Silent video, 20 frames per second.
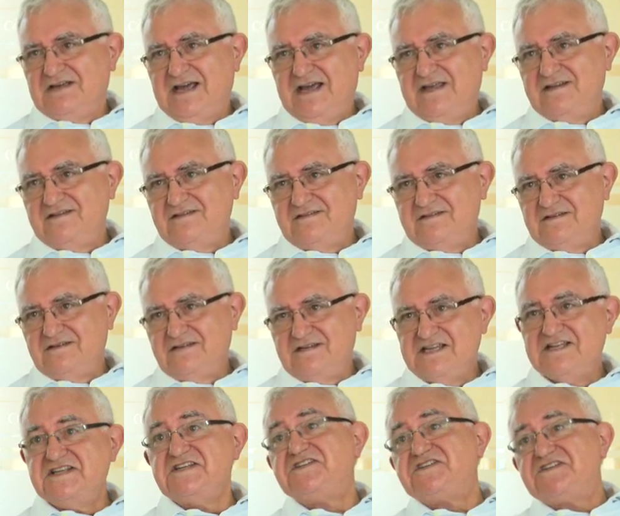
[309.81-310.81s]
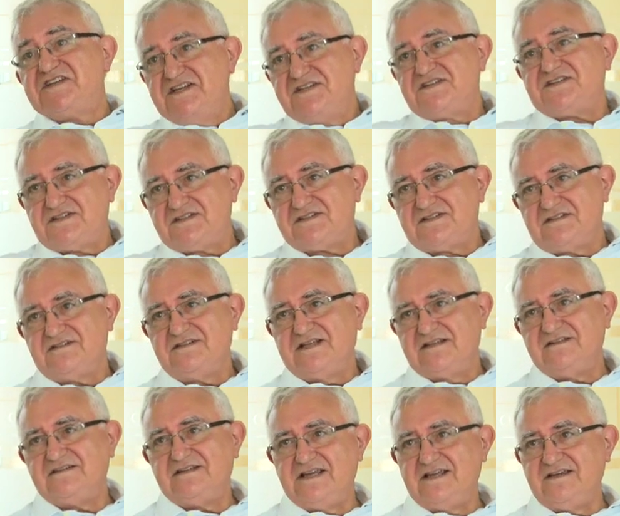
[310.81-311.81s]
and insists
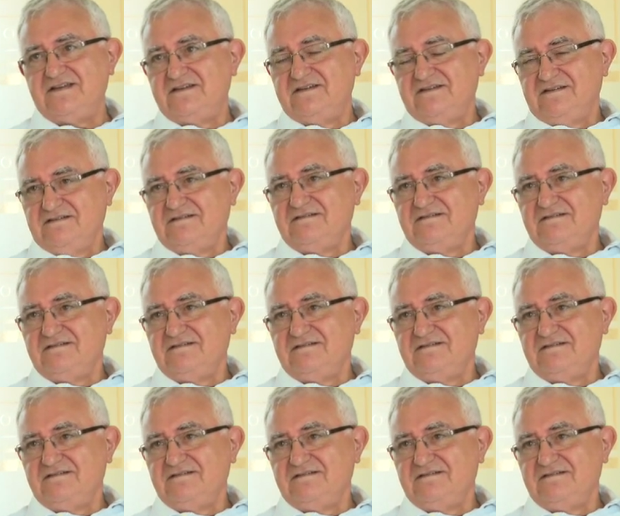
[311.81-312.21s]
that they